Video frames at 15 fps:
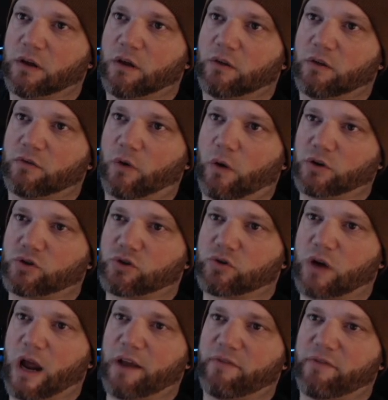So I want to
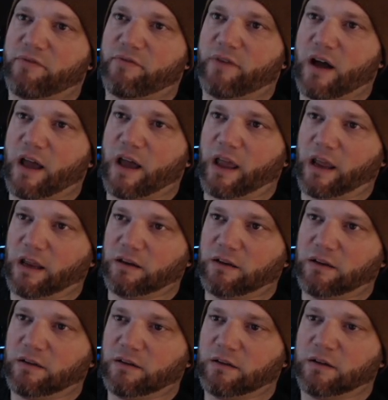try to find
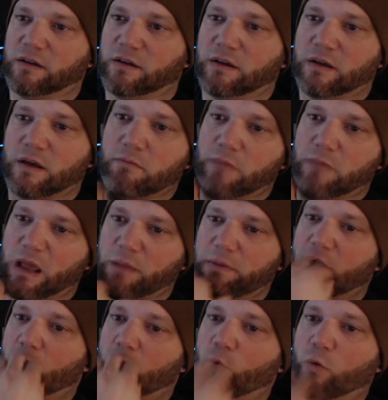maybe
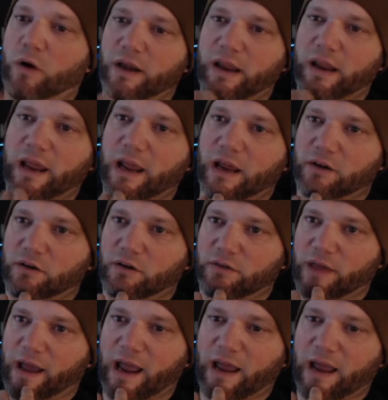a one-hander
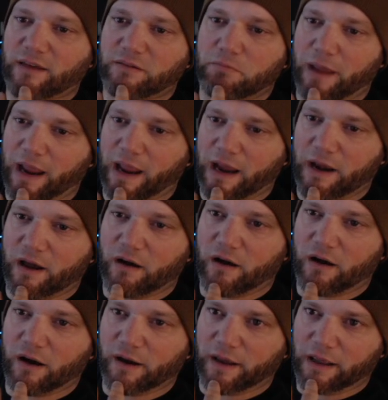that has mana on it.